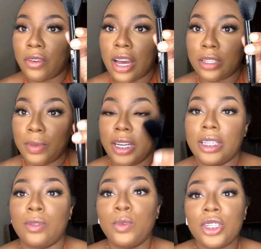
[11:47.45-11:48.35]

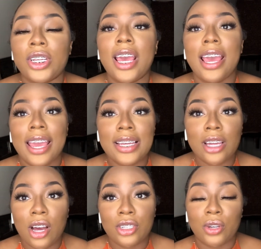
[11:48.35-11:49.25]
Cosmetics, which is
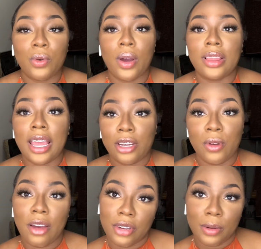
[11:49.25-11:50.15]
also, they do
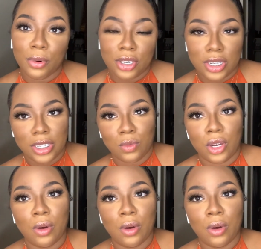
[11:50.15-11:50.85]
have good brushes as well.